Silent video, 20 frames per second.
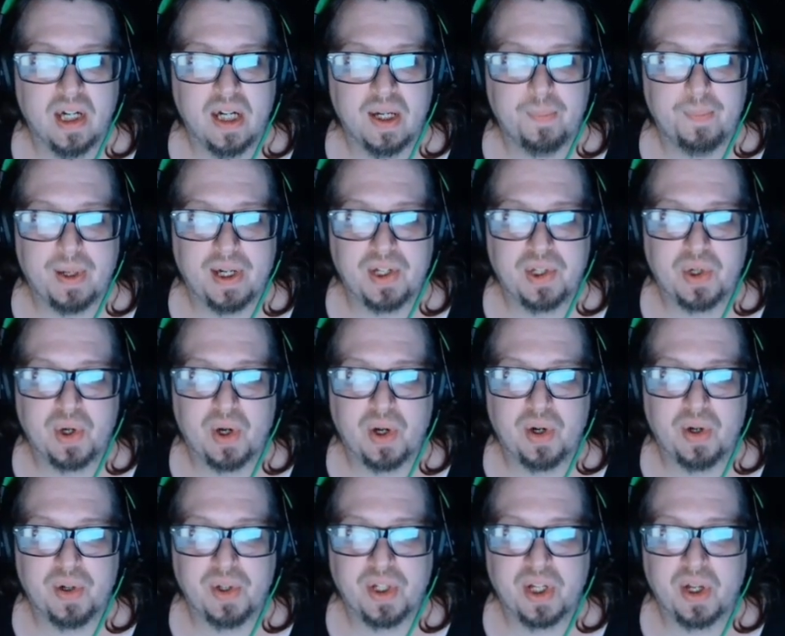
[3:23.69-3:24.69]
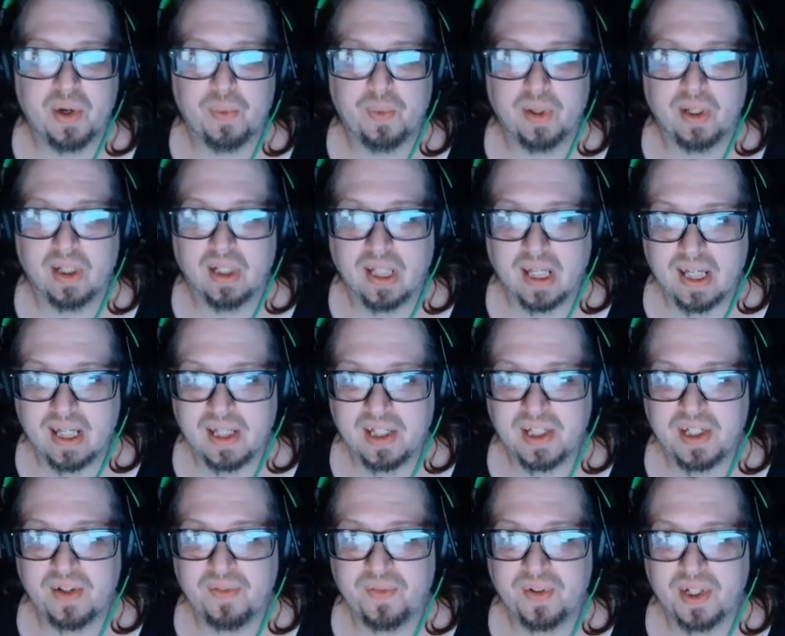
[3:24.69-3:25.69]
Master Hunters can relax.
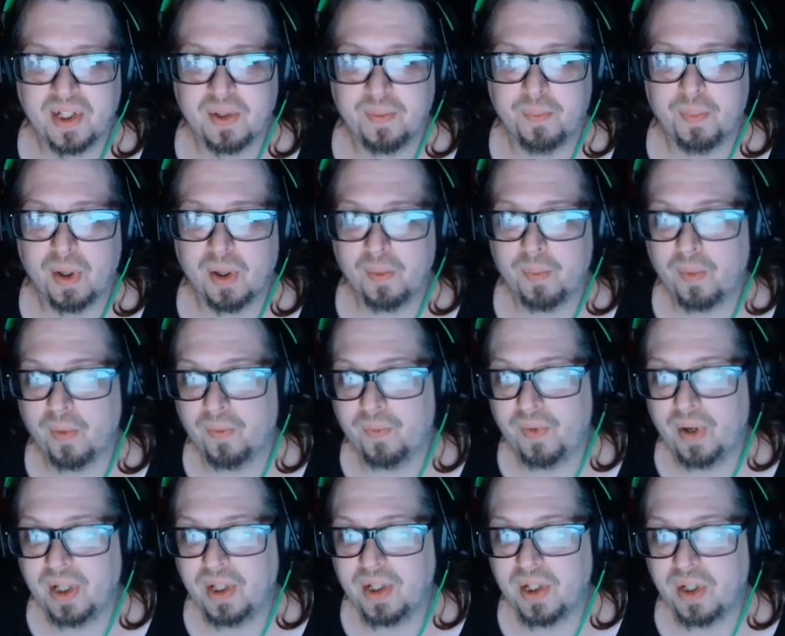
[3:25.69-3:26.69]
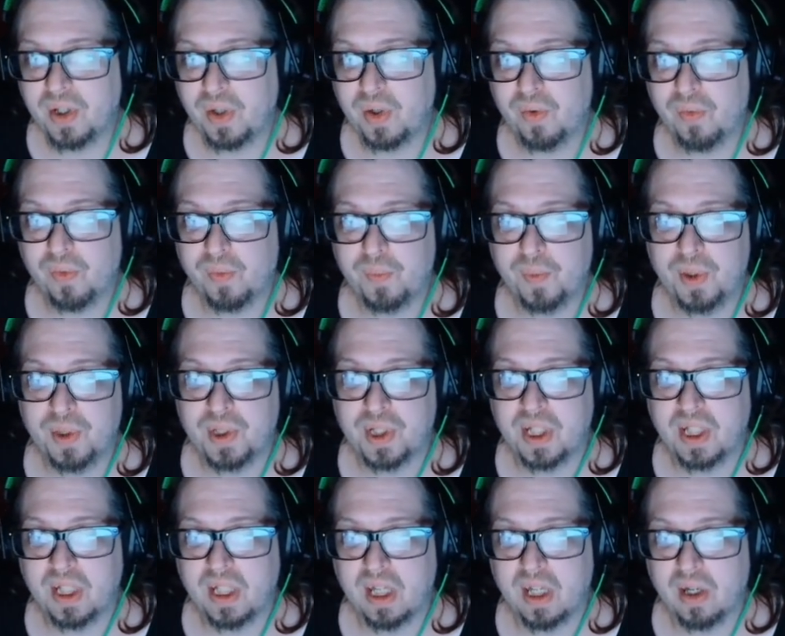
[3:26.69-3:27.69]
They fix a bug preventing you from
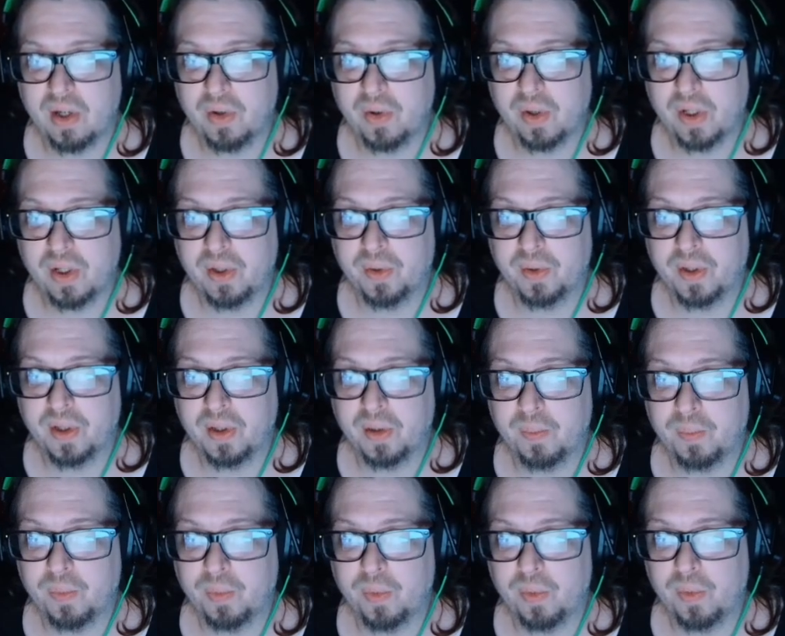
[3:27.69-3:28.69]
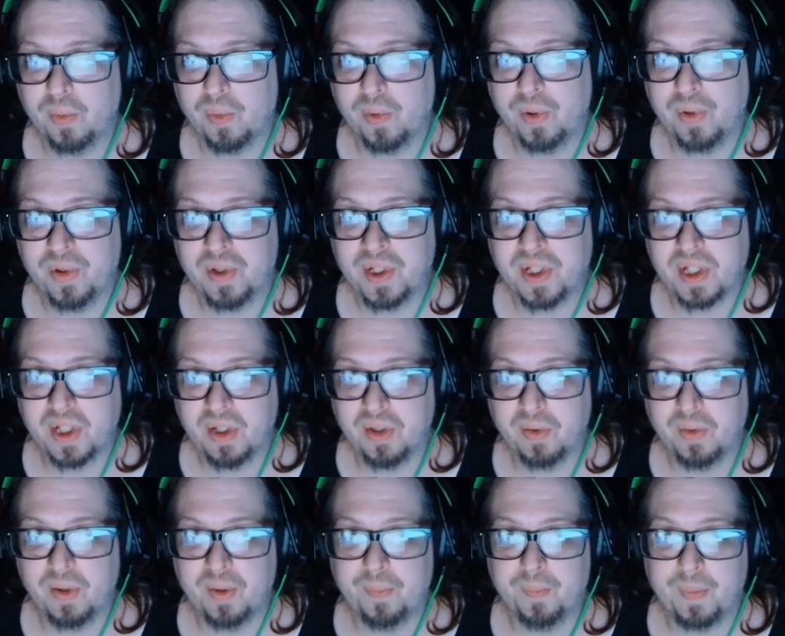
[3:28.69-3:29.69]
using the 100 Gil teleport on your skill
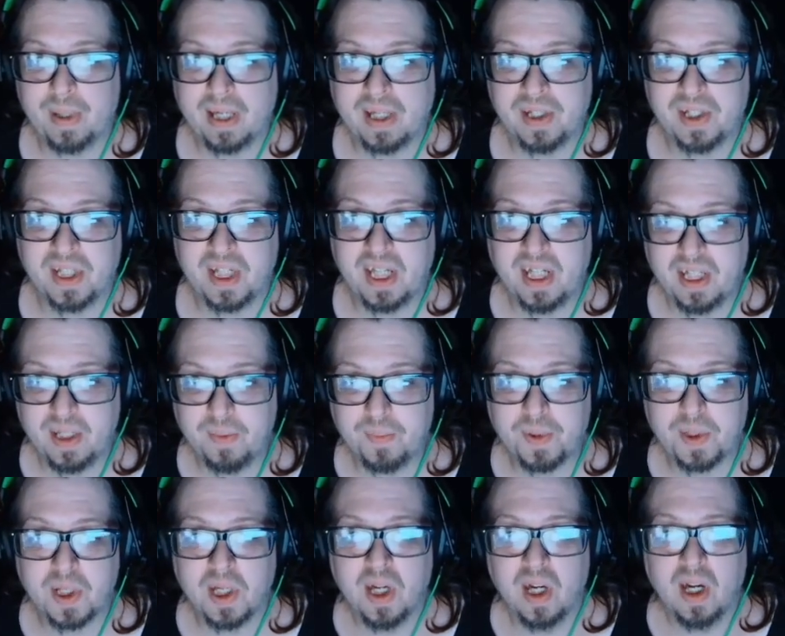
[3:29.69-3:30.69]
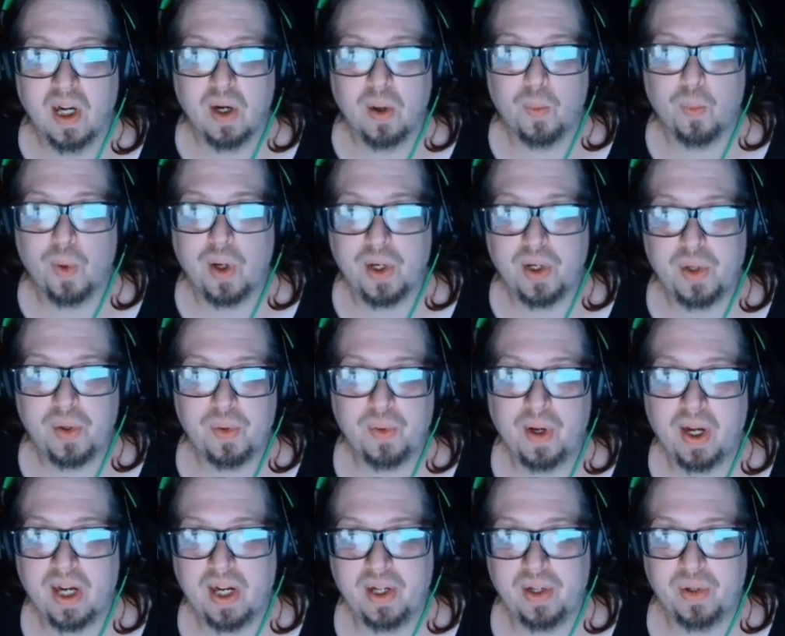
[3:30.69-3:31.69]
and max capes when you
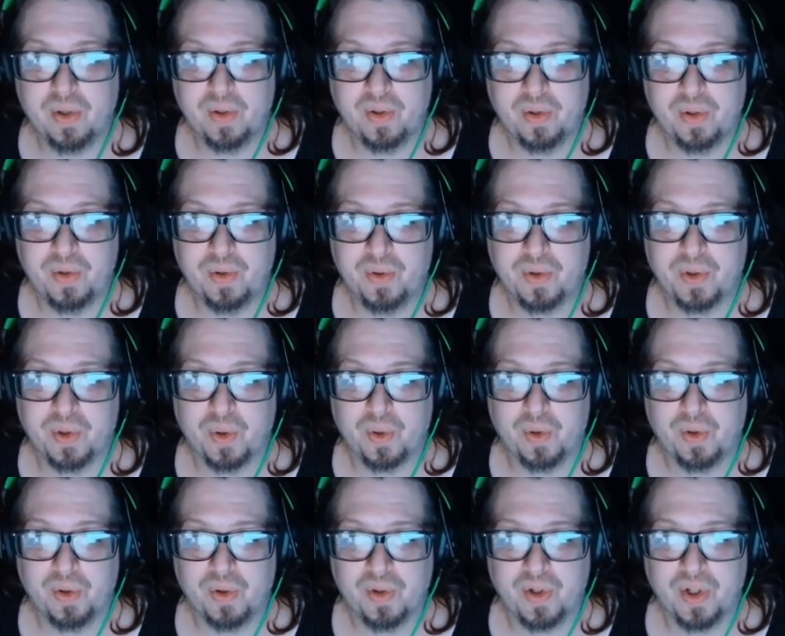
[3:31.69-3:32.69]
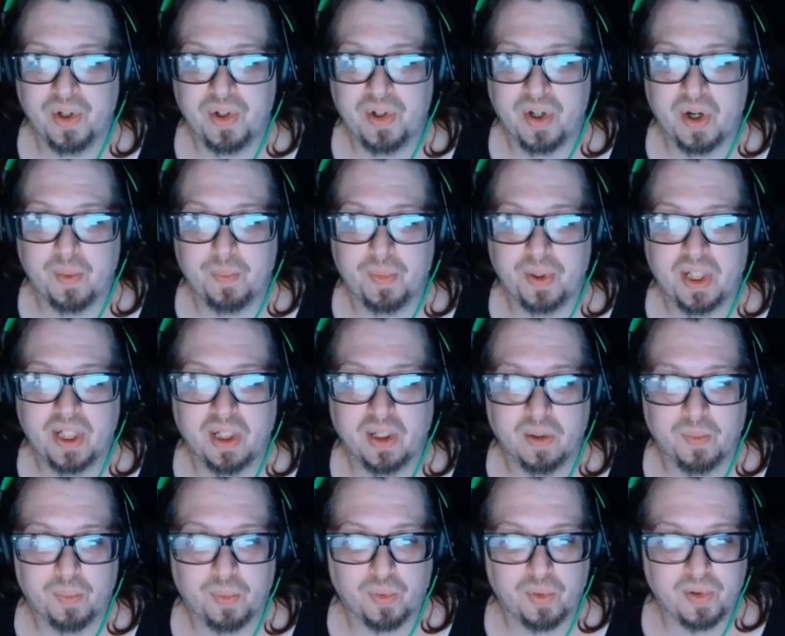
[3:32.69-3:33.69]
had used all your Chinchampa
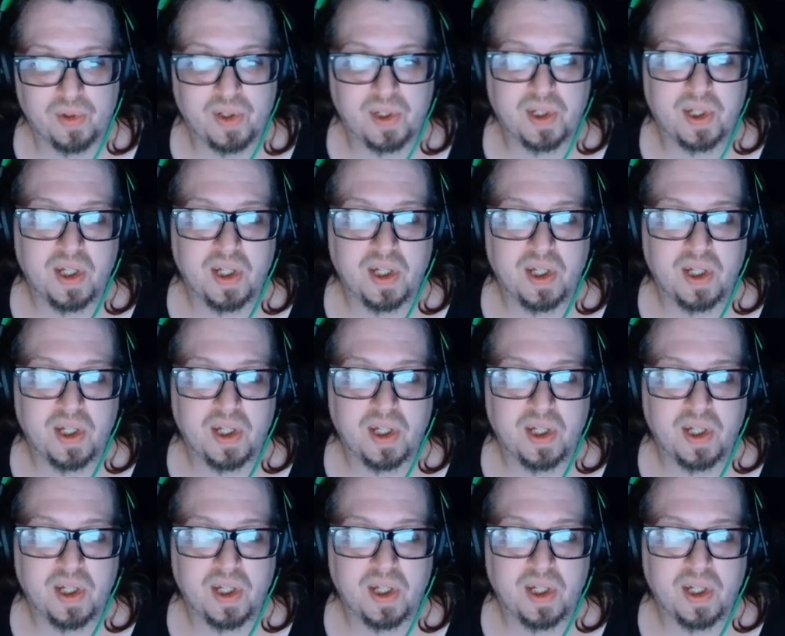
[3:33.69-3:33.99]
teleports.